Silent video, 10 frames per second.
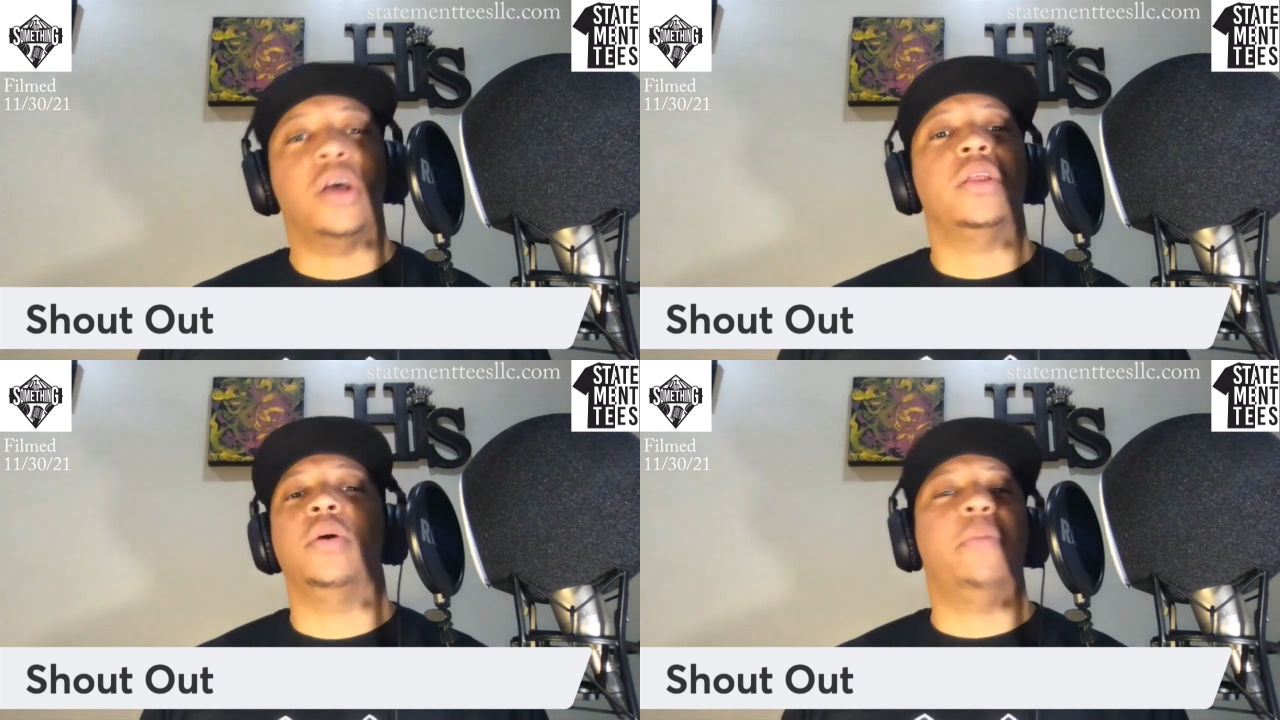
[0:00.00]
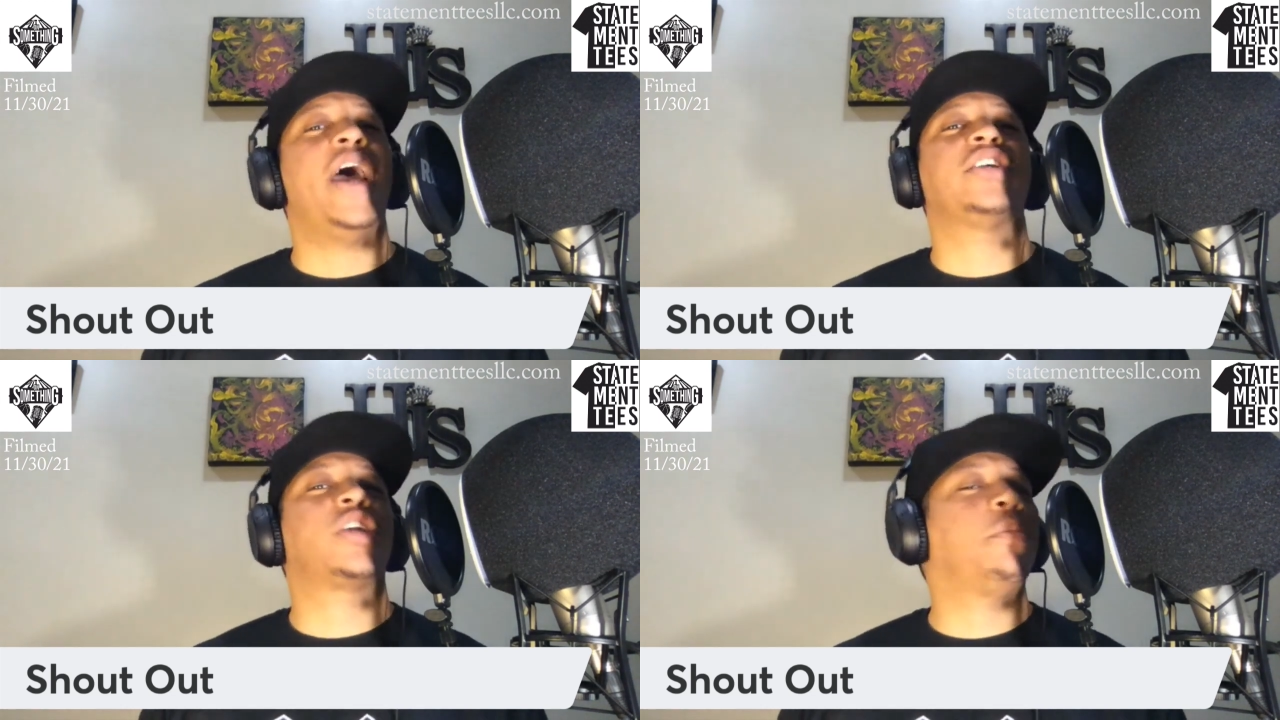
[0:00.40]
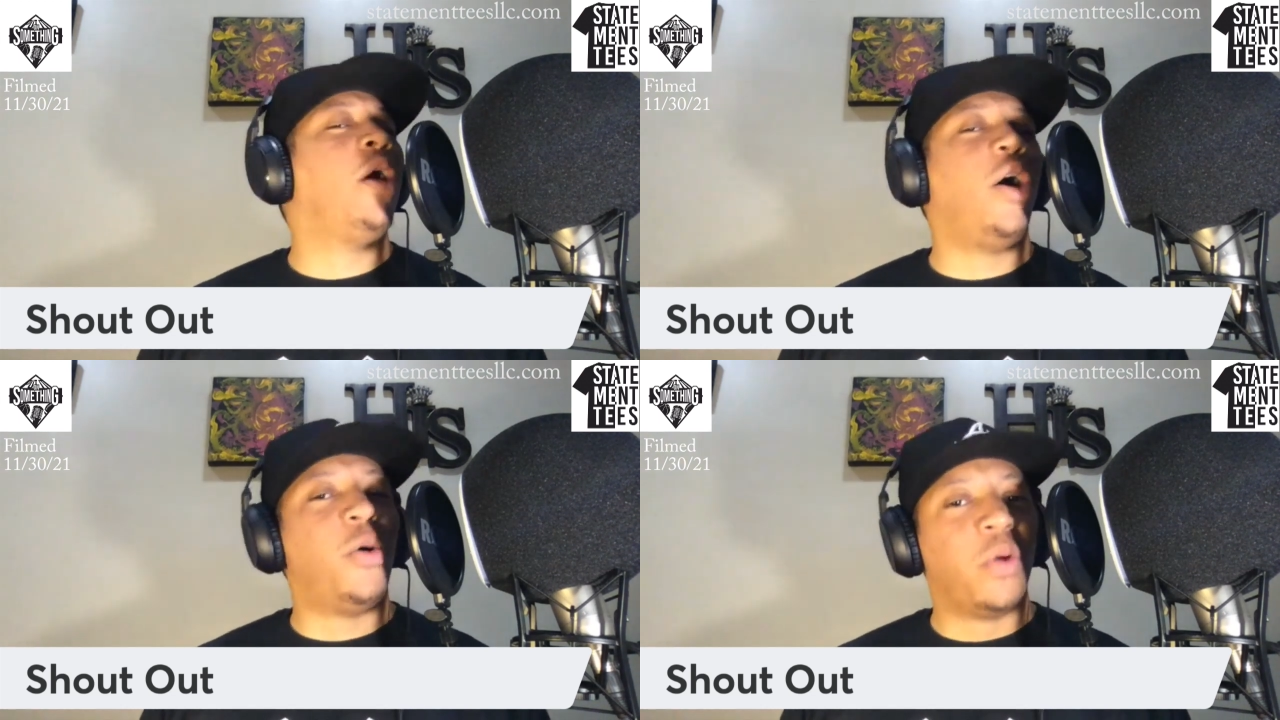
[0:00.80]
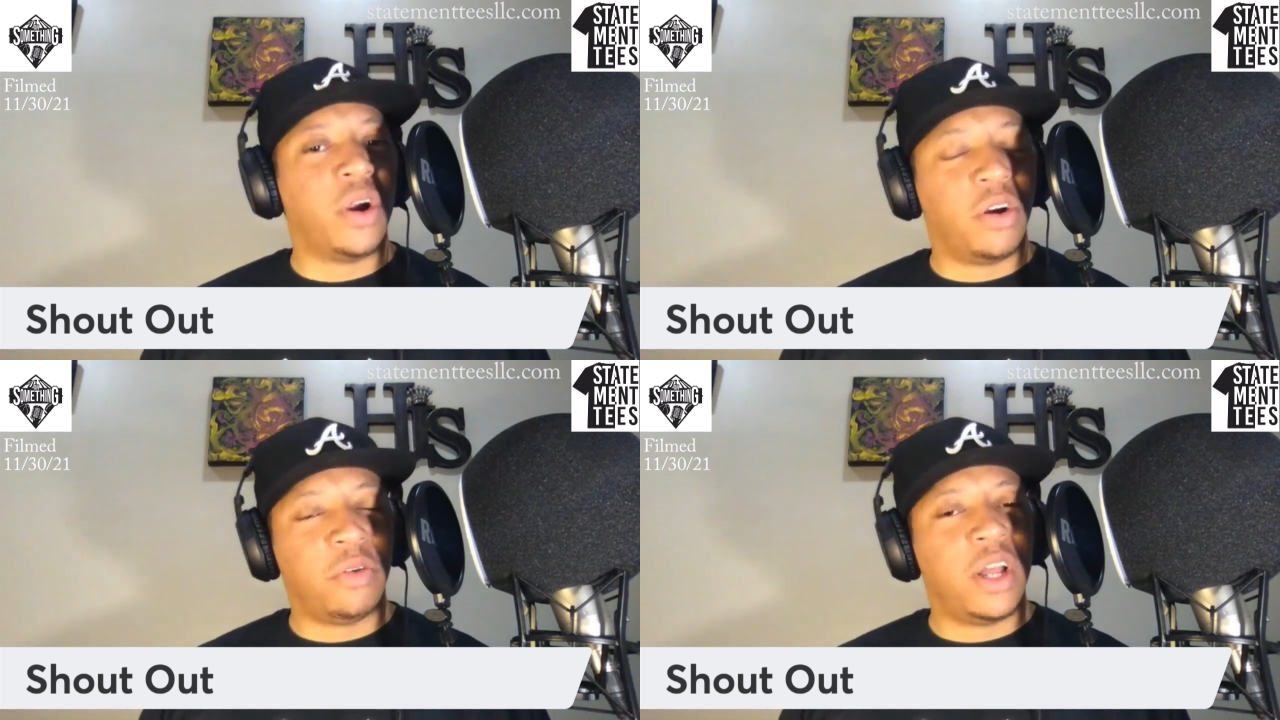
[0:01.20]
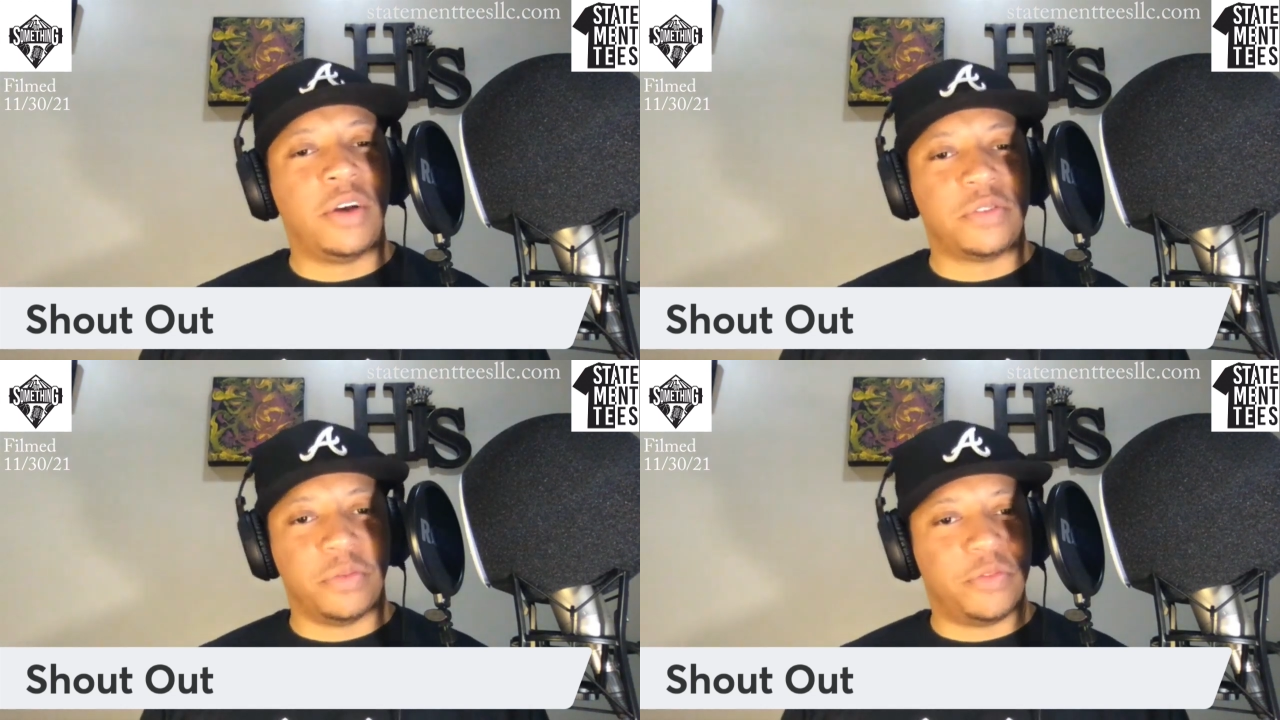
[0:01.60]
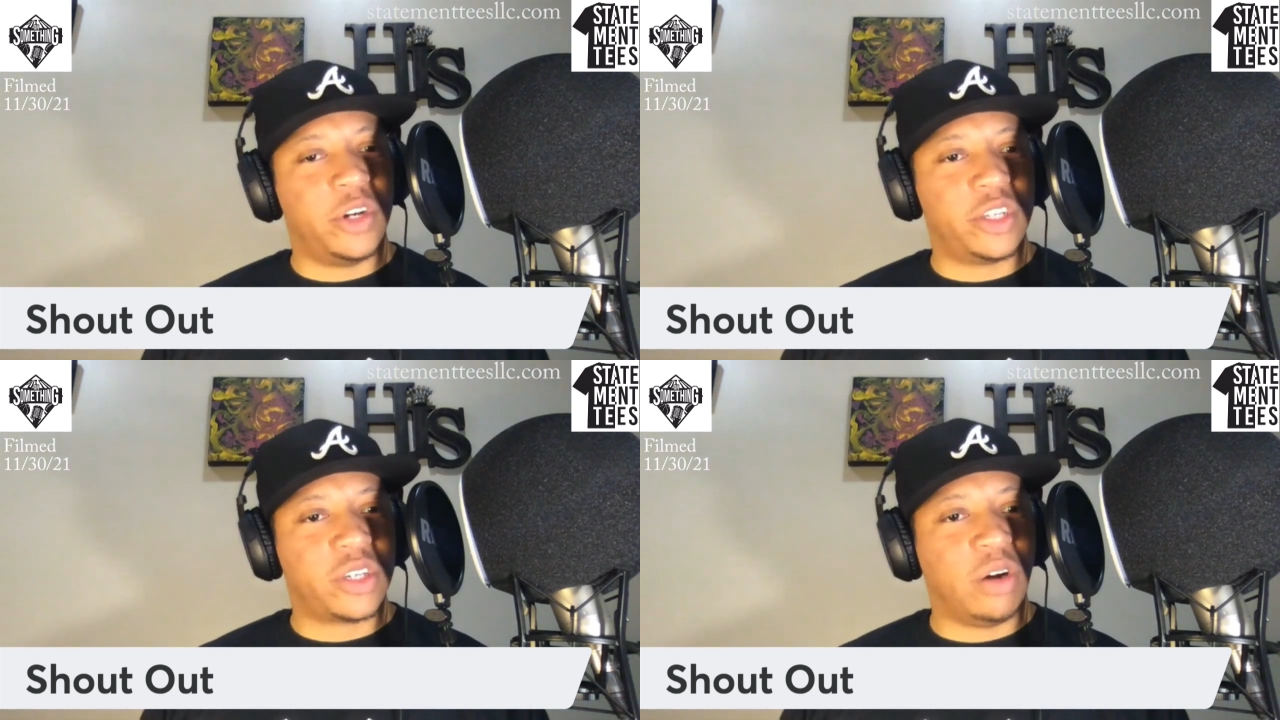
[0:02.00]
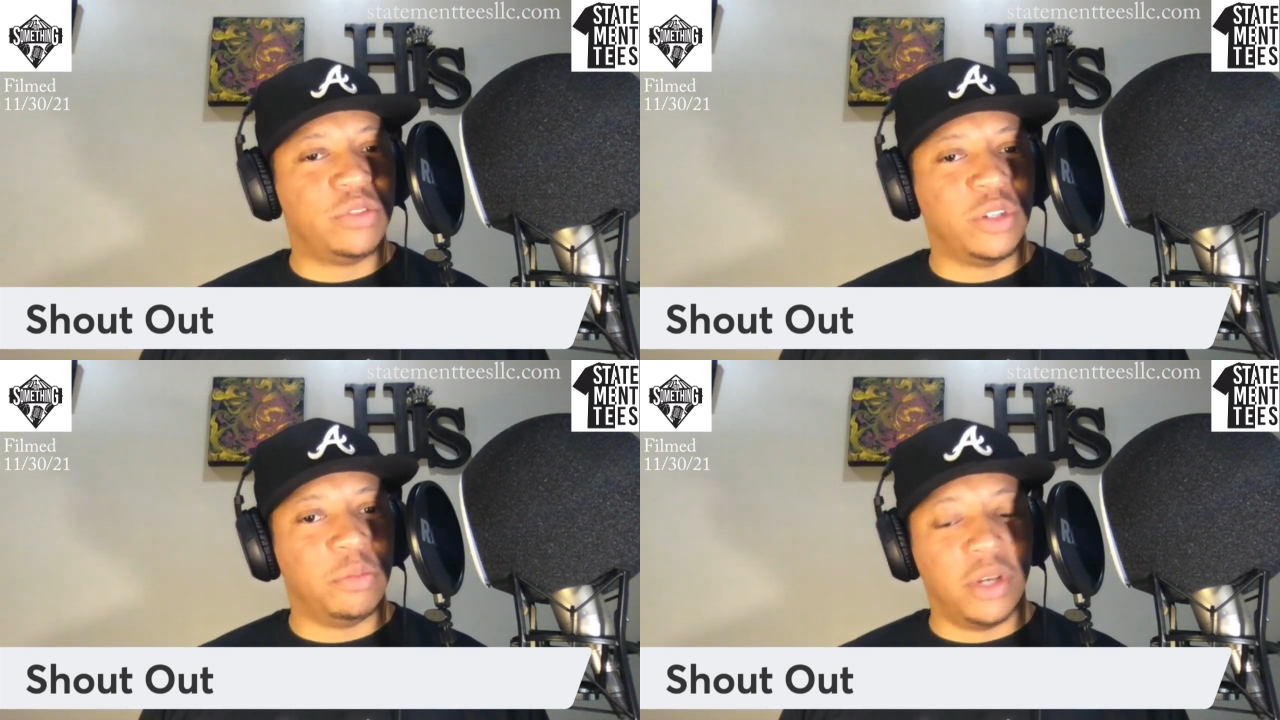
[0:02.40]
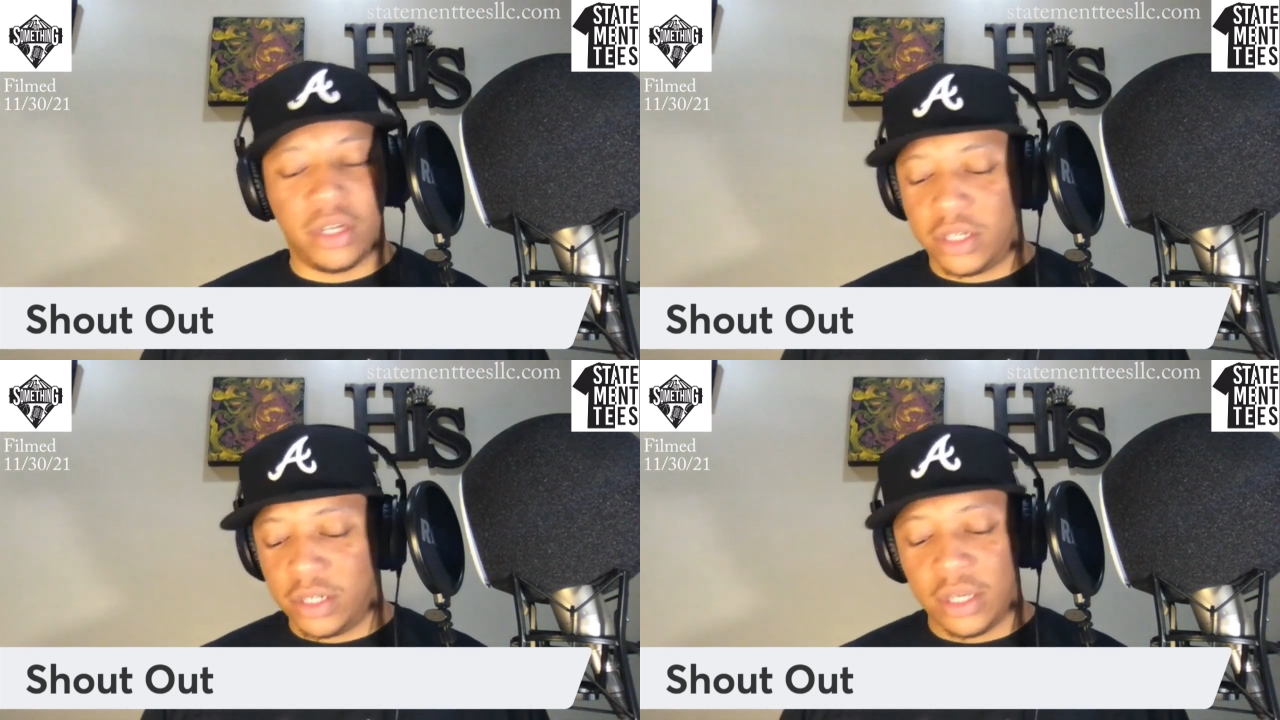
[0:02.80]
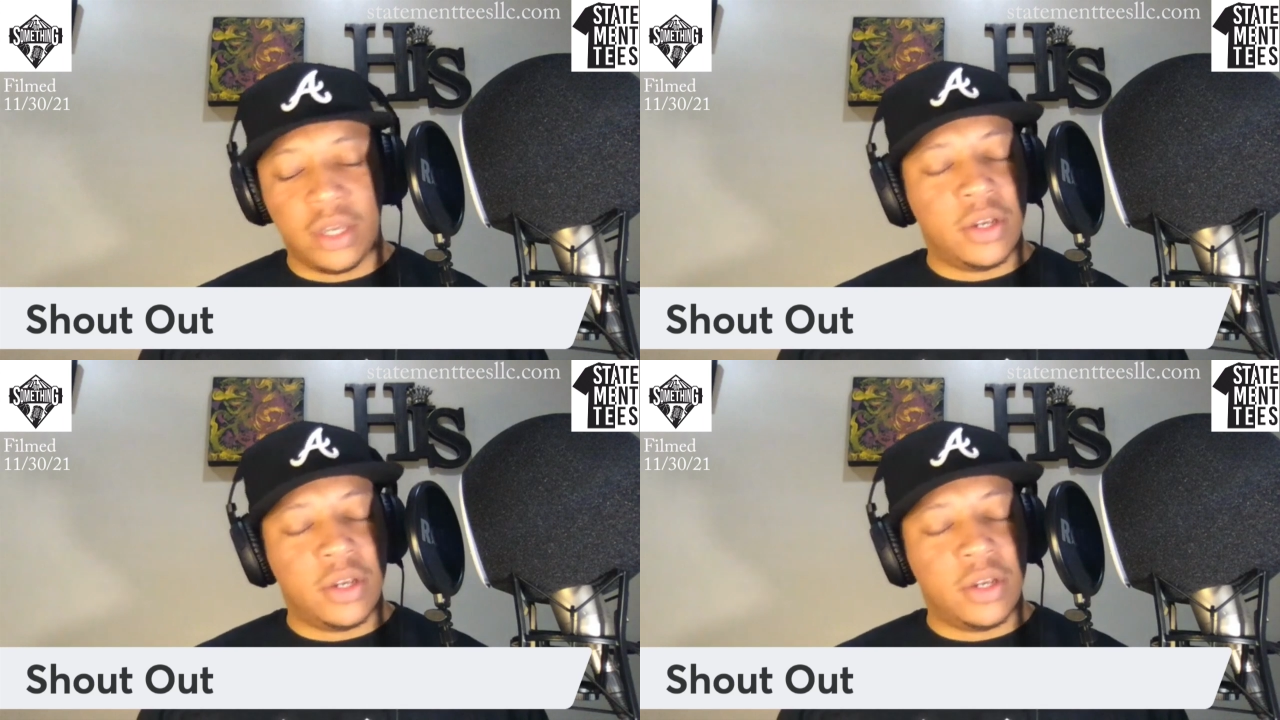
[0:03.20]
the basketball world loves him for his coaching ability.